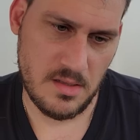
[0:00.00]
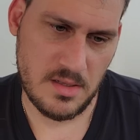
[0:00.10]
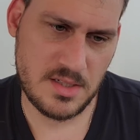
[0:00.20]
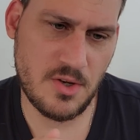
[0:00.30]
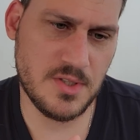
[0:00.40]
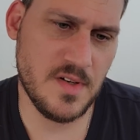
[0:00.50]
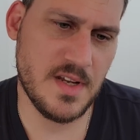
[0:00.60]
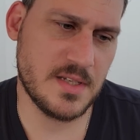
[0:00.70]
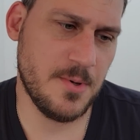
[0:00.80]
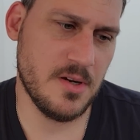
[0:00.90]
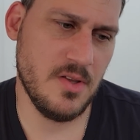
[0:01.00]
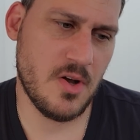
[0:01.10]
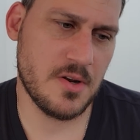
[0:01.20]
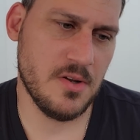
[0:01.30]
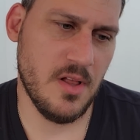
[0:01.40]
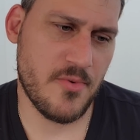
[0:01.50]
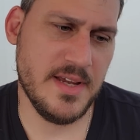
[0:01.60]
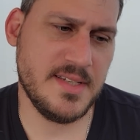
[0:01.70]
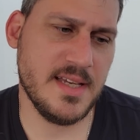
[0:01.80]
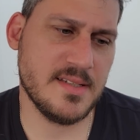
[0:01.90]
Let's go to the next part of the article. A
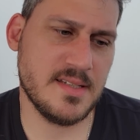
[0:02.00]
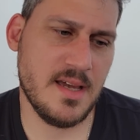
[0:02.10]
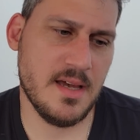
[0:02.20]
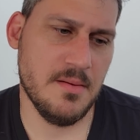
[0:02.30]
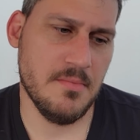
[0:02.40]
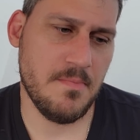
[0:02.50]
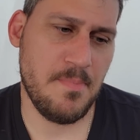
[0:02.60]
race against time.